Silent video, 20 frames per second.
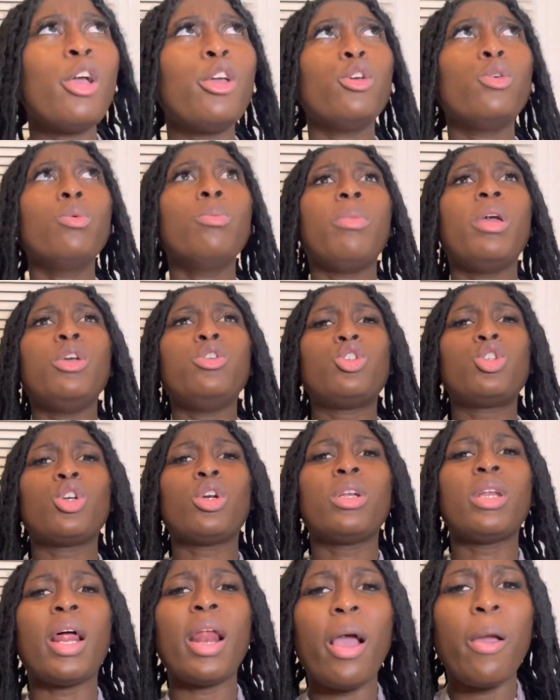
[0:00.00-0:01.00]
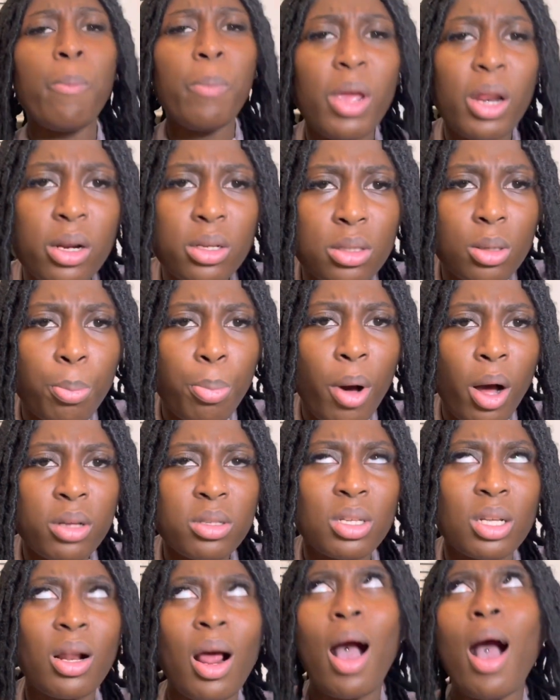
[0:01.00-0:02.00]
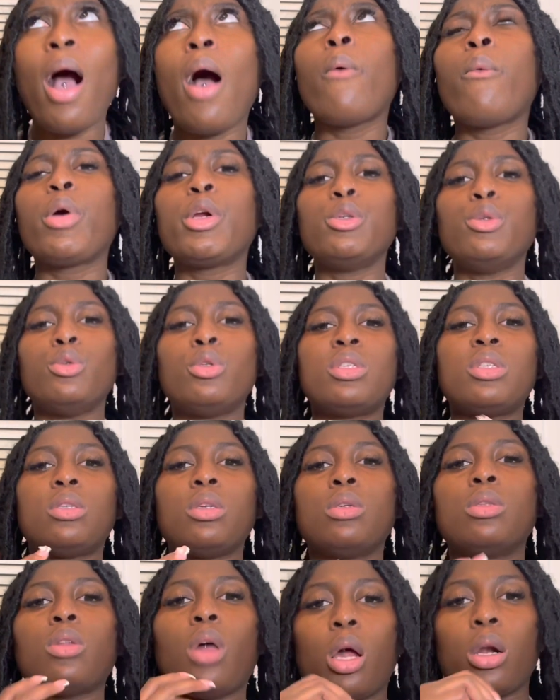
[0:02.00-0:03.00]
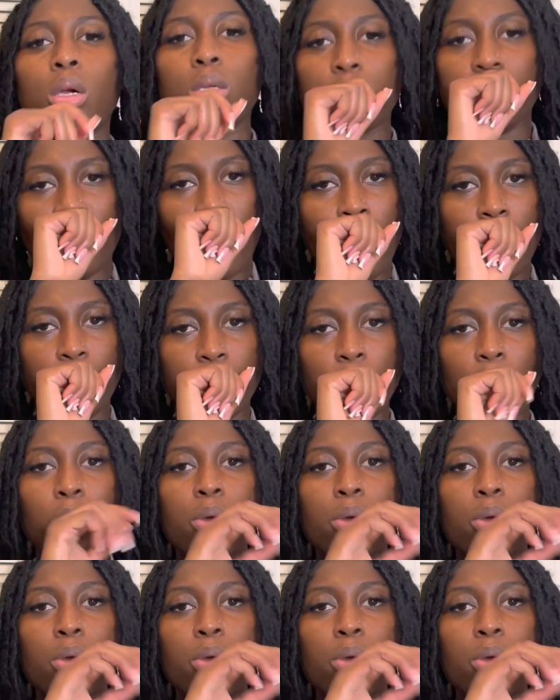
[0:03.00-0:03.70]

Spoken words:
You made sure that I made a deposit. How are you still not on time?